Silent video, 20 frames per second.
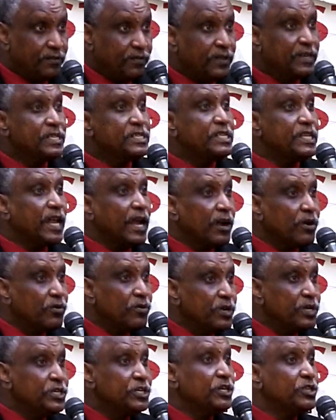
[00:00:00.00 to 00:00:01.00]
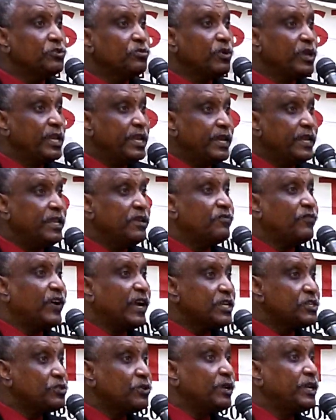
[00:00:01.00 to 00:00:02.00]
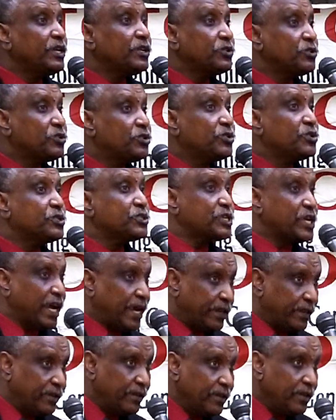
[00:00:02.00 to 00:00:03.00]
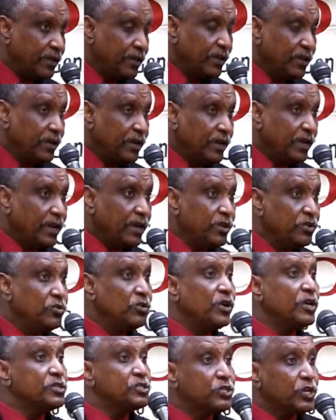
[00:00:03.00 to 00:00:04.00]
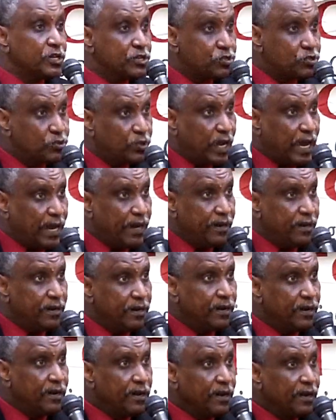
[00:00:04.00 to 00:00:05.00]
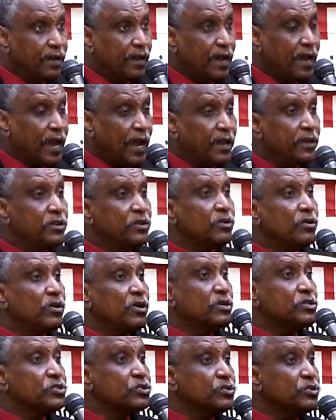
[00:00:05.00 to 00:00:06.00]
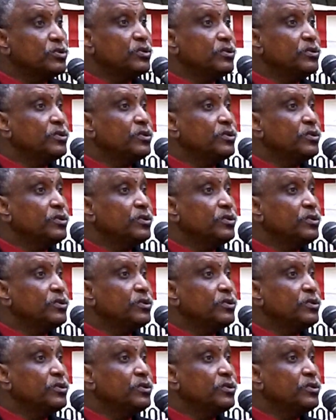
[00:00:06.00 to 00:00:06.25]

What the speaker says: This language, it will lead eventually to genocide in Northern Sudan and in also